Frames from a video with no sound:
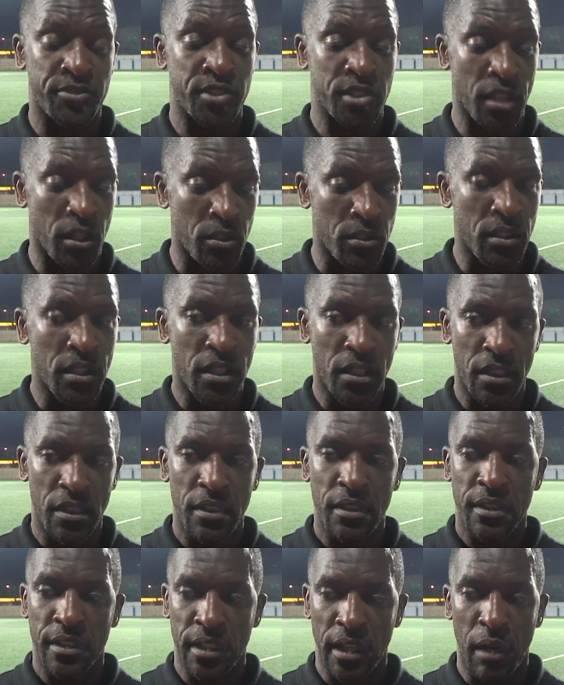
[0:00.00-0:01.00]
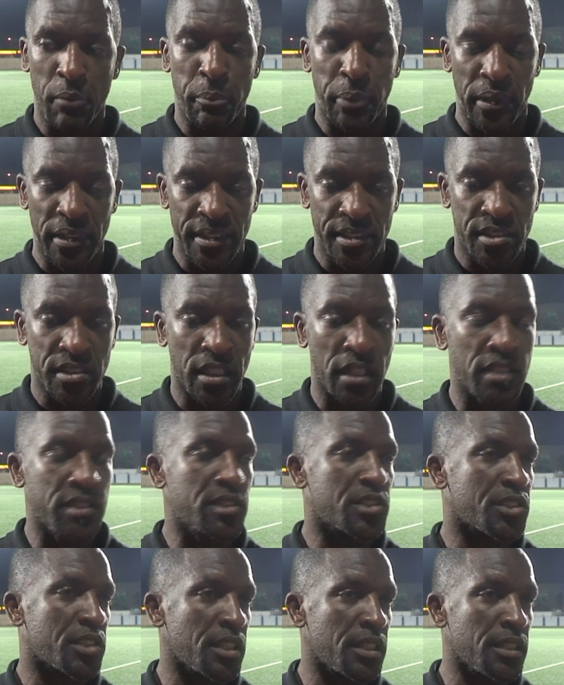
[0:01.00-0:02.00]
So, you know, I'm pleased, clean
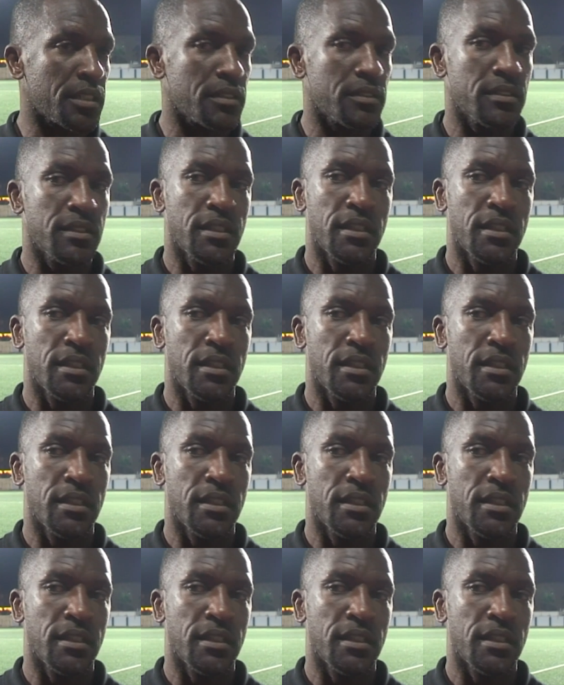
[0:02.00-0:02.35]
sheet.